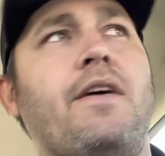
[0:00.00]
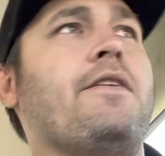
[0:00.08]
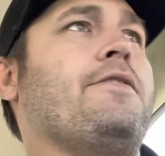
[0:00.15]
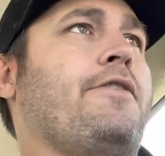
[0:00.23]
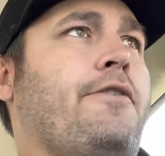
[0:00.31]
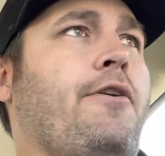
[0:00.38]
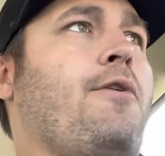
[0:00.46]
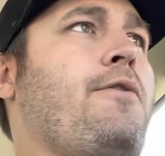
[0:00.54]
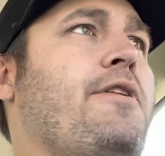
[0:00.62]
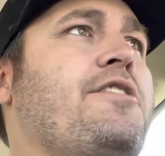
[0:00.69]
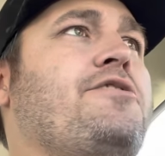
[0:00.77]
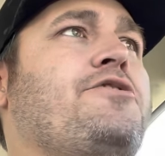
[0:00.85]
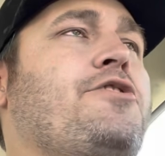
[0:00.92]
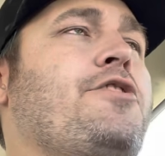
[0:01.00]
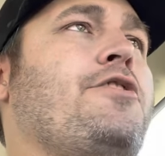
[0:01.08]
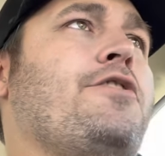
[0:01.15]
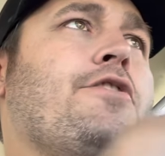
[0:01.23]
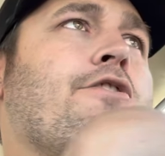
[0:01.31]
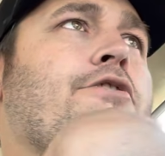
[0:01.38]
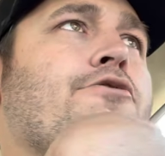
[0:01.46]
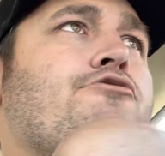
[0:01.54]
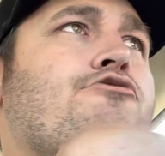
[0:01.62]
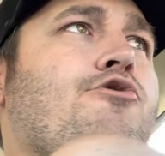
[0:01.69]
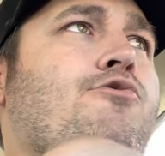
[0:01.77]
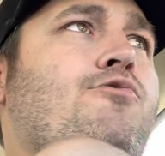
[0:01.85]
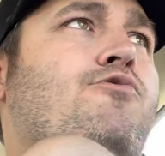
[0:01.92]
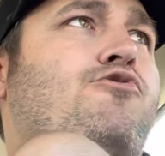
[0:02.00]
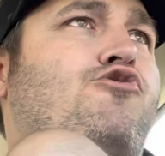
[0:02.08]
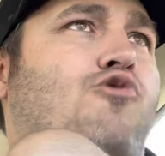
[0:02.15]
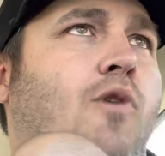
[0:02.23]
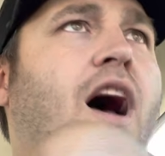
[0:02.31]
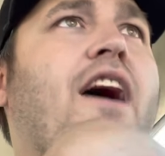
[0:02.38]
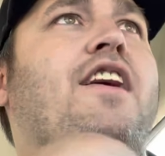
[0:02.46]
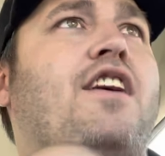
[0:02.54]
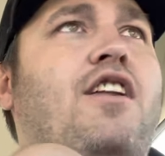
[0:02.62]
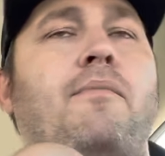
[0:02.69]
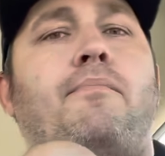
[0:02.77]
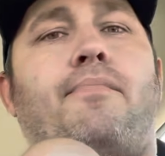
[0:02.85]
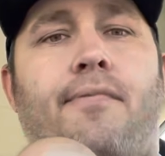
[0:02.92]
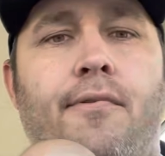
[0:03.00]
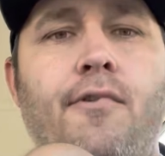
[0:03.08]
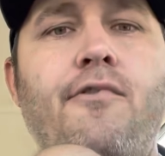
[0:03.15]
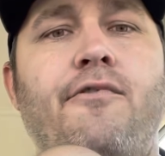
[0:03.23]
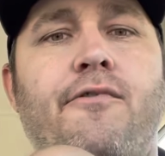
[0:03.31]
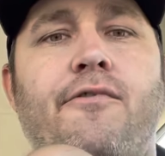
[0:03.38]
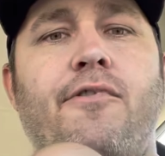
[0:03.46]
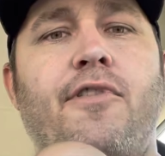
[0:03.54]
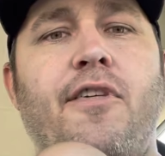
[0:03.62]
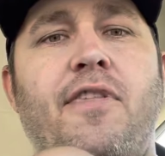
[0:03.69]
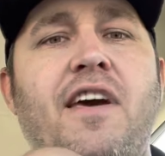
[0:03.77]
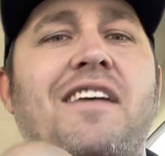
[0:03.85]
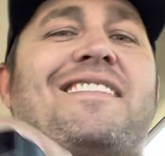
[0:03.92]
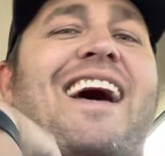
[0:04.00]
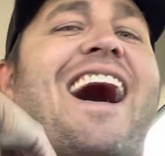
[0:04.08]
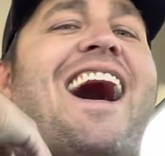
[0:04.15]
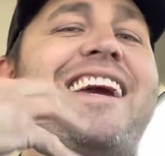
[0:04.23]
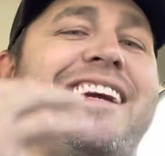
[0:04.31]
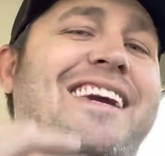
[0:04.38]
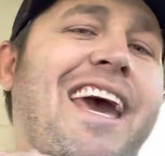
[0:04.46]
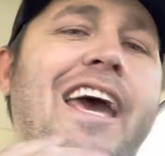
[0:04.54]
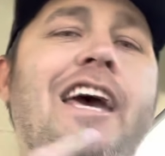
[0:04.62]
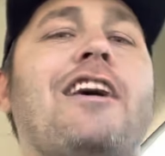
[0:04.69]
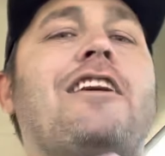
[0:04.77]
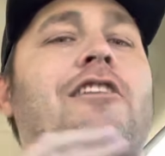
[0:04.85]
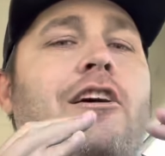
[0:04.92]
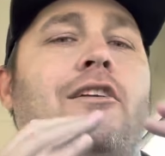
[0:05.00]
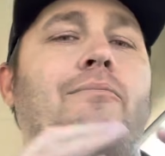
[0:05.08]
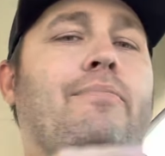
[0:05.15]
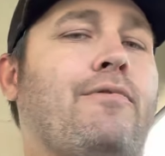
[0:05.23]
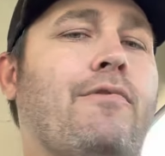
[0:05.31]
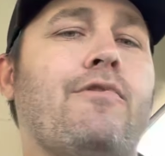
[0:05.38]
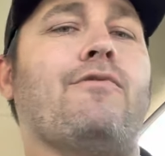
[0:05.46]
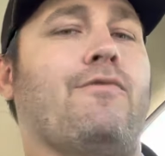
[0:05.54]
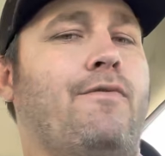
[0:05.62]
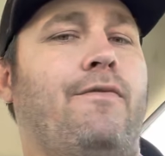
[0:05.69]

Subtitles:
The courage to try and improve the things I can improve.